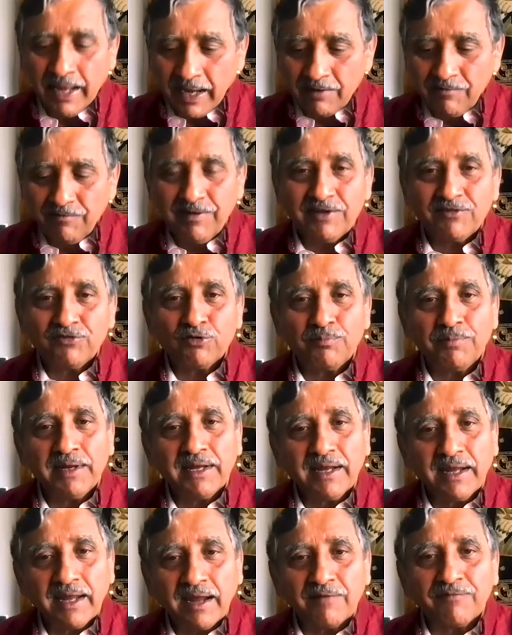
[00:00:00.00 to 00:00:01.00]
And we should
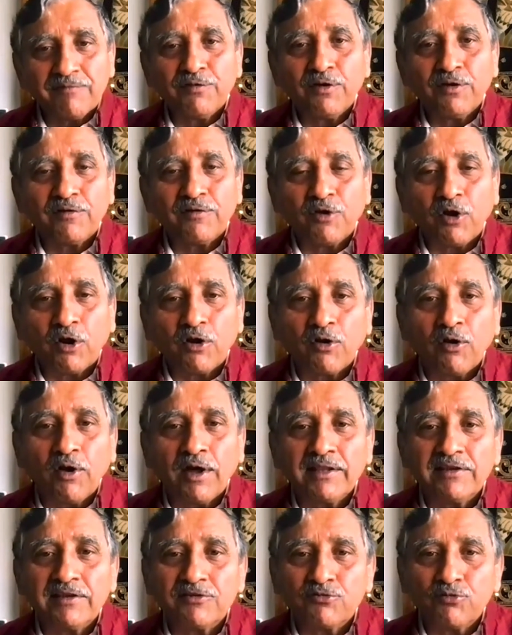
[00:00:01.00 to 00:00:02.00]
be careful of not
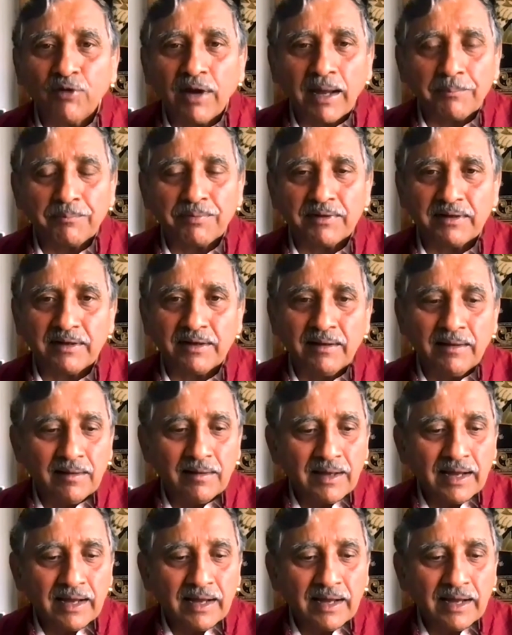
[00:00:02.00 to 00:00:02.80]
allowing this to happen.